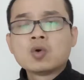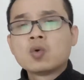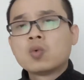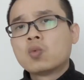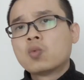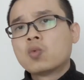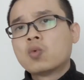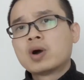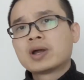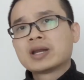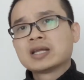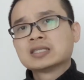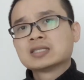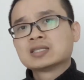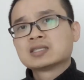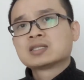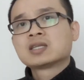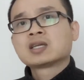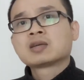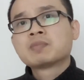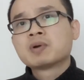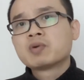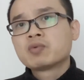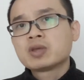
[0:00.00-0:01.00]
what is a
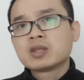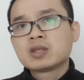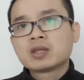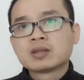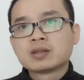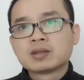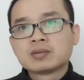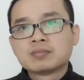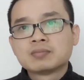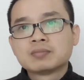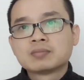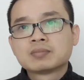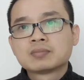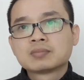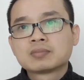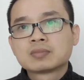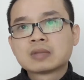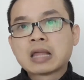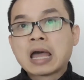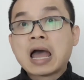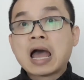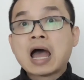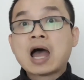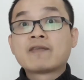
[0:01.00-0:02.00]
sick meridian?
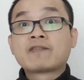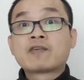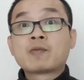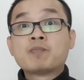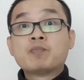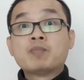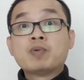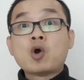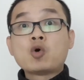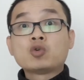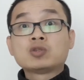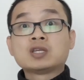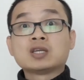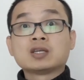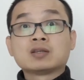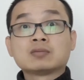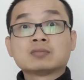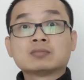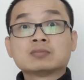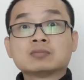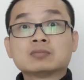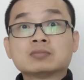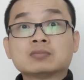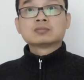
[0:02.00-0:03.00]
I have
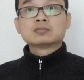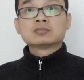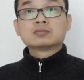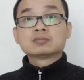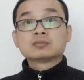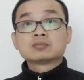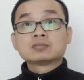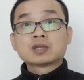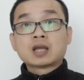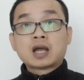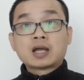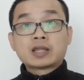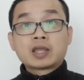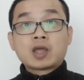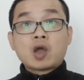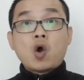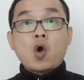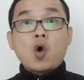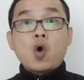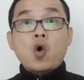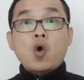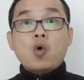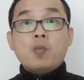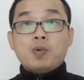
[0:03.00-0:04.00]
bloating. Are they
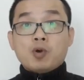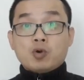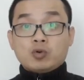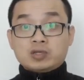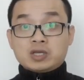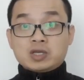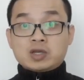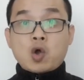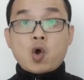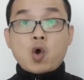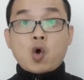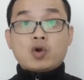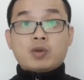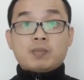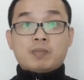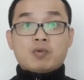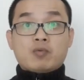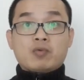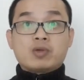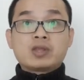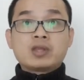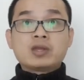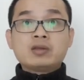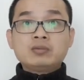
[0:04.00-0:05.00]
all bloating all the
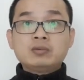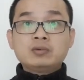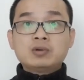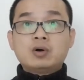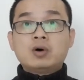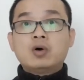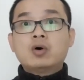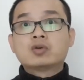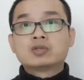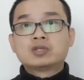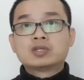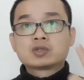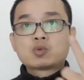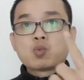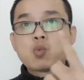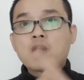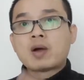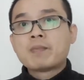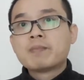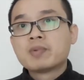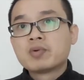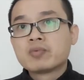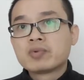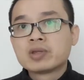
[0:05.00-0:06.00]
meridian or just
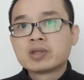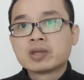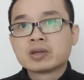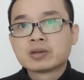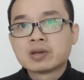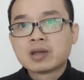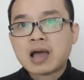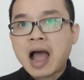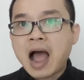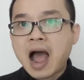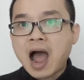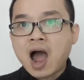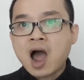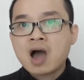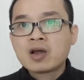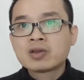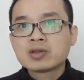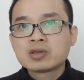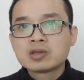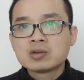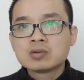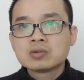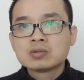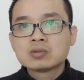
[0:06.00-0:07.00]
one meridian? How
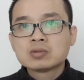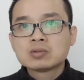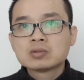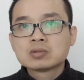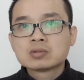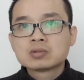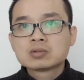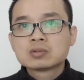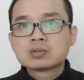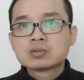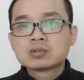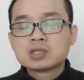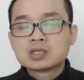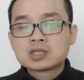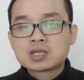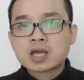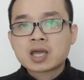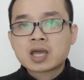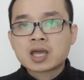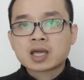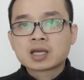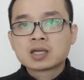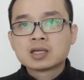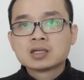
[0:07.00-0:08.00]
do you
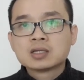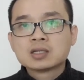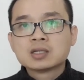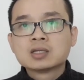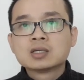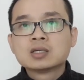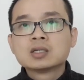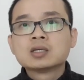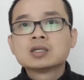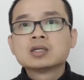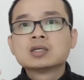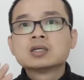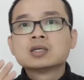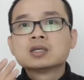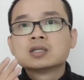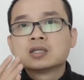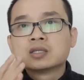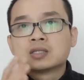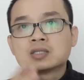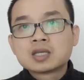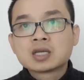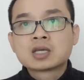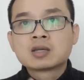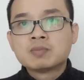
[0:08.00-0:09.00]
detect
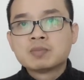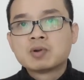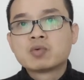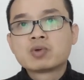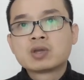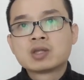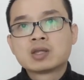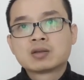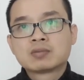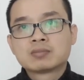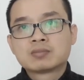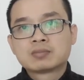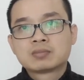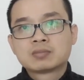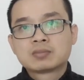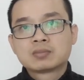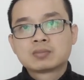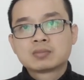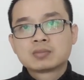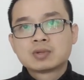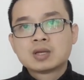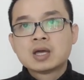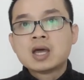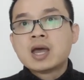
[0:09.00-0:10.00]
the sick meridian?
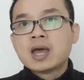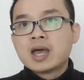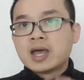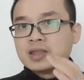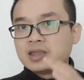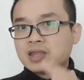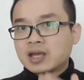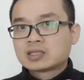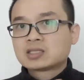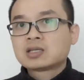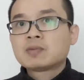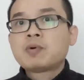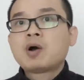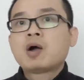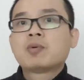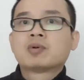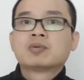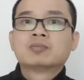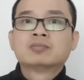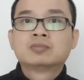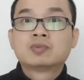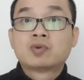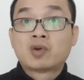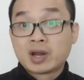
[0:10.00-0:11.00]
And that's a
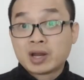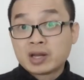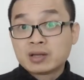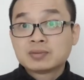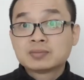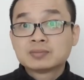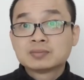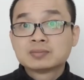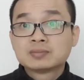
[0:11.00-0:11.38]
problem, right?